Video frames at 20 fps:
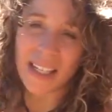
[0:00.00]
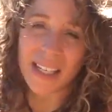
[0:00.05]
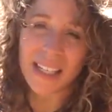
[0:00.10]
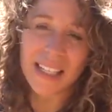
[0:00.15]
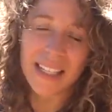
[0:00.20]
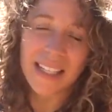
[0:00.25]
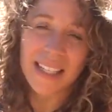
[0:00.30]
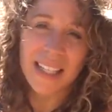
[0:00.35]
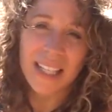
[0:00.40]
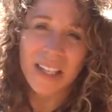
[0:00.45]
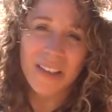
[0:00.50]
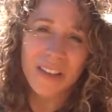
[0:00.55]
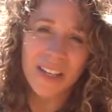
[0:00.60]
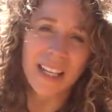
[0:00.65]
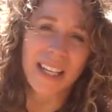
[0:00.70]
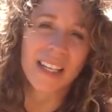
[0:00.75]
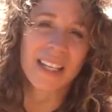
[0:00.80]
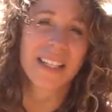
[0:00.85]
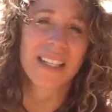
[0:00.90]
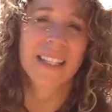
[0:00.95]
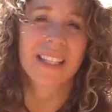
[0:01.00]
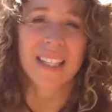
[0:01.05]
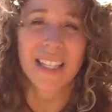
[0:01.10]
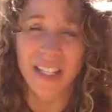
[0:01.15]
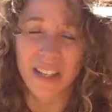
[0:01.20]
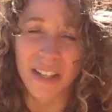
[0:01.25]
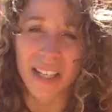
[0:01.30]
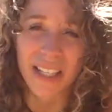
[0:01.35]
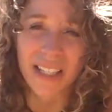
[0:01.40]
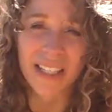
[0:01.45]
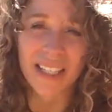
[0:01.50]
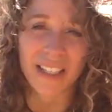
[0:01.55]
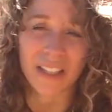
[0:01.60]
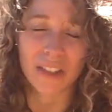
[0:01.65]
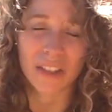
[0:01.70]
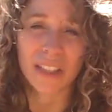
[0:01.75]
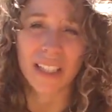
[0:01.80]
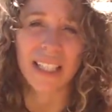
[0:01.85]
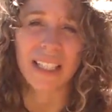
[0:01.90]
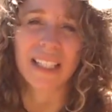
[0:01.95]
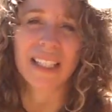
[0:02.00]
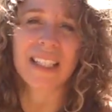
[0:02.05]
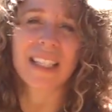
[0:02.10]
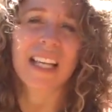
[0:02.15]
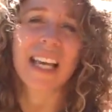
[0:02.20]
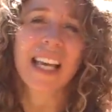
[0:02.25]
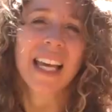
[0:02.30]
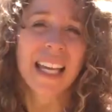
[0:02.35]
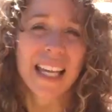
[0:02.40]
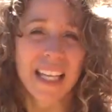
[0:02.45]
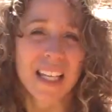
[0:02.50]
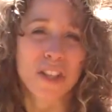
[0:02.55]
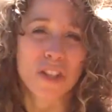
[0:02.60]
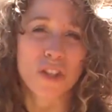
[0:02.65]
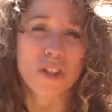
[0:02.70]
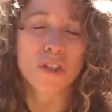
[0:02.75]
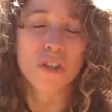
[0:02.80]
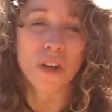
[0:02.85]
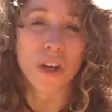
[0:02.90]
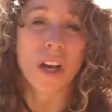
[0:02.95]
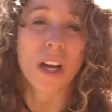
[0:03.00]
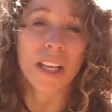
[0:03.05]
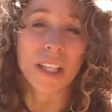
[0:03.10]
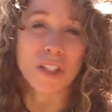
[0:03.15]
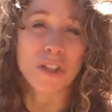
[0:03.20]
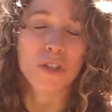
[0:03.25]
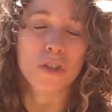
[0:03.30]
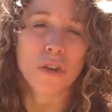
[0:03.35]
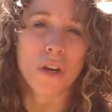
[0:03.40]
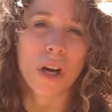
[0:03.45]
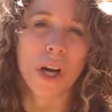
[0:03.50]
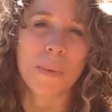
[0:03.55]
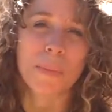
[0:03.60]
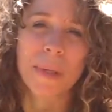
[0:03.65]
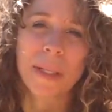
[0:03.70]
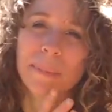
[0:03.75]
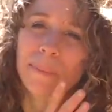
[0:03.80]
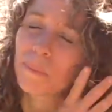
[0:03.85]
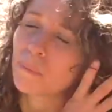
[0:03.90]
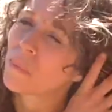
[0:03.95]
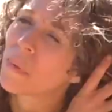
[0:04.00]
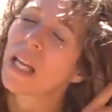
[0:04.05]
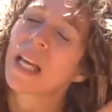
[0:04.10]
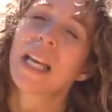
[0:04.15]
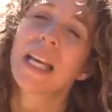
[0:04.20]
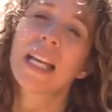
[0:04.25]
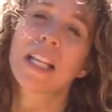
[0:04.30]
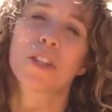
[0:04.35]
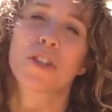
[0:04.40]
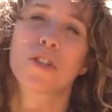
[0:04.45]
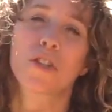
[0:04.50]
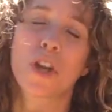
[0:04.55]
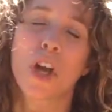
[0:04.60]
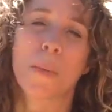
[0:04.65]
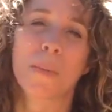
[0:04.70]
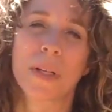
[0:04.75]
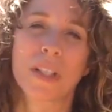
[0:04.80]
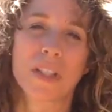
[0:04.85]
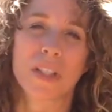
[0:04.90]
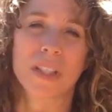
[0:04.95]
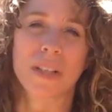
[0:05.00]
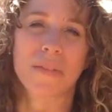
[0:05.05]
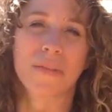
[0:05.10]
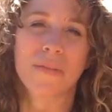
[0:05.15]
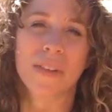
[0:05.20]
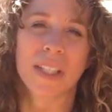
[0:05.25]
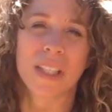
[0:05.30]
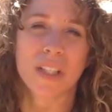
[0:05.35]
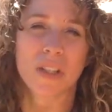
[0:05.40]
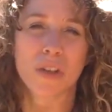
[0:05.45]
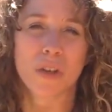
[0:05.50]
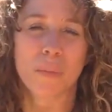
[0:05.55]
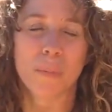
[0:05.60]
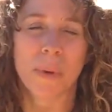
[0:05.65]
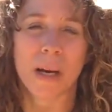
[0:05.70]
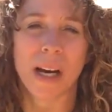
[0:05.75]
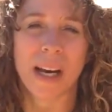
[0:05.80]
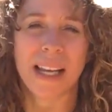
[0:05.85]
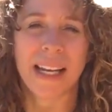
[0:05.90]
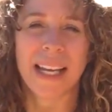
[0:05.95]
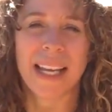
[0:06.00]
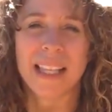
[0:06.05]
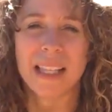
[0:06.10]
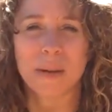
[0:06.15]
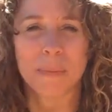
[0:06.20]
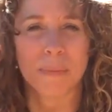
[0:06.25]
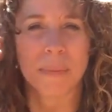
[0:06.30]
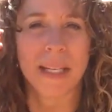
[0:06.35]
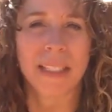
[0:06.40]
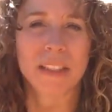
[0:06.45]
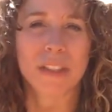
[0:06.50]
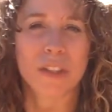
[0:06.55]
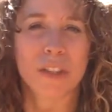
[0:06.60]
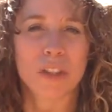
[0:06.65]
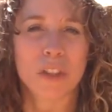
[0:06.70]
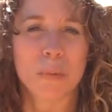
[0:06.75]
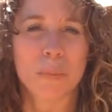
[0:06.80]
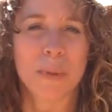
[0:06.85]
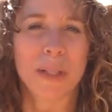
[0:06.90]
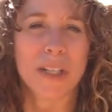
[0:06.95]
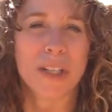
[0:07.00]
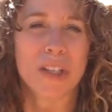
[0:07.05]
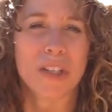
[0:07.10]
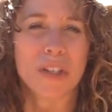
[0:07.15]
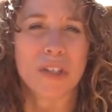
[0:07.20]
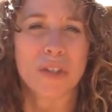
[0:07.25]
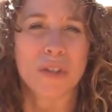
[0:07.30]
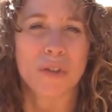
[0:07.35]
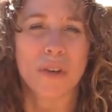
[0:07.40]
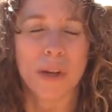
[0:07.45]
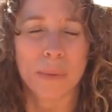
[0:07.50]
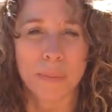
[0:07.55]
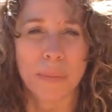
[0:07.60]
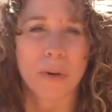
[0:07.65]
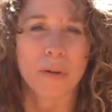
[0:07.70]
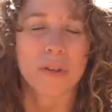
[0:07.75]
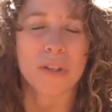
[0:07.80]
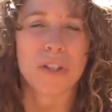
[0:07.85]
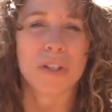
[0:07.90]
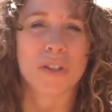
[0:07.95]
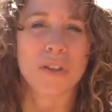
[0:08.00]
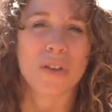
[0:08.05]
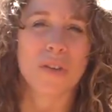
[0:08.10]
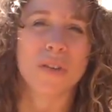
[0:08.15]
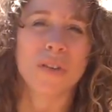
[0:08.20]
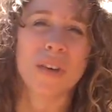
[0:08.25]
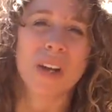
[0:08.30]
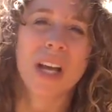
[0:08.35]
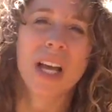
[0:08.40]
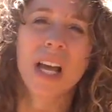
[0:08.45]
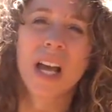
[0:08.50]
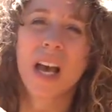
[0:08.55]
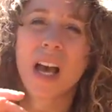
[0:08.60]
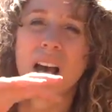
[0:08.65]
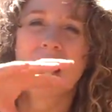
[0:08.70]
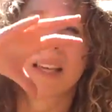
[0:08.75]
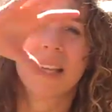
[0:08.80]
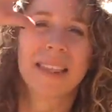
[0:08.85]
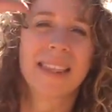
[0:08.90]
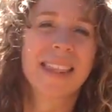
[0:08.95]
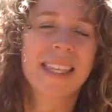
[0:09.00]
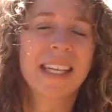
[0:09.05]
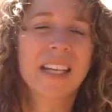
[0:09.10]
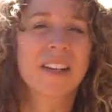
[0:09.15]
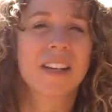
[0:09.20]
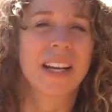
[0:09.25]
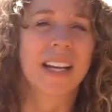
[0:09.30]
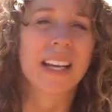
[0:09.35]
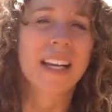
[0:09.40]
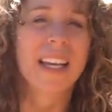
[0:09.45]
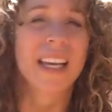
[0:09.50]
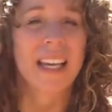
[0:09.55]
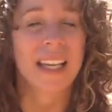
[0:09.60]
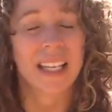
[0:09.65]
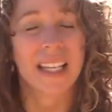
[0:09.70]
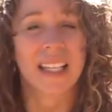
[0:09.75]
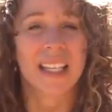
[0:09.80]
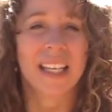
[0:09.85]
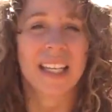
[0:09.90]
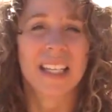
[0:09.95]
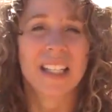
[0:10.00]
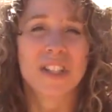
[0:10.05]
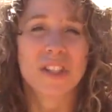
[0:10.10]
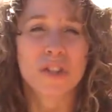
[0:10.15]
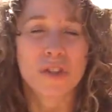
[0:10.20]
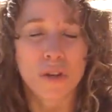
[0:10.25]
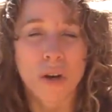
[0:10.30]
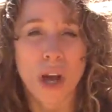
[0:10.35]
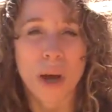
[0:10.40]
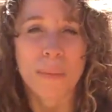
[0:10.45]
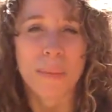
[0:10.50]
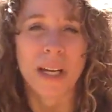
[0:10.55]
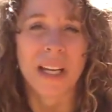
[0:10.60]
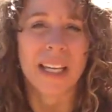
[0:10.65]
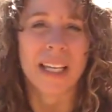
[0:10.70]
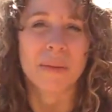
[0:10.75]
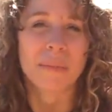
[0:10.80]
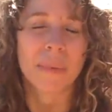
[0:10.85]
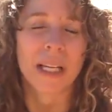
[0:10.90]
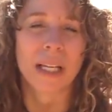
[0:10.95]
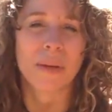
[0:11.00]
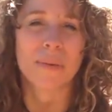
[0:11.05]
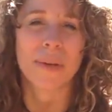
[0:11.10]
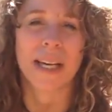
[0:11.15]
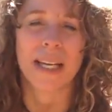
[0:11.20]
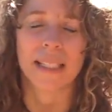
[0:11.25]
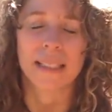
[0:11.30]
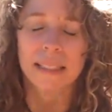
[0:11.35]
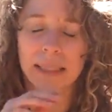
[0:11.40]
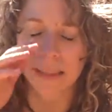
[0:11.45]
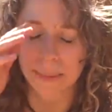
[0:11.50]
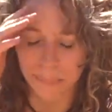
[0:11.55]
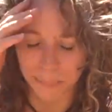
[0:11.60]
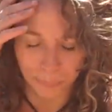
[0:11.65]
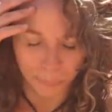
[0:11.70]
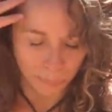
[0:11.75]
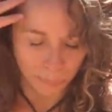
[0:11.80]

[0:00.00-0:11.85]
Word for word: it a serious serious illness is is trauma. It's trauma to the physical body, the mental, spiritual, emotional, uh, etheric. It, it's trauma in many ways.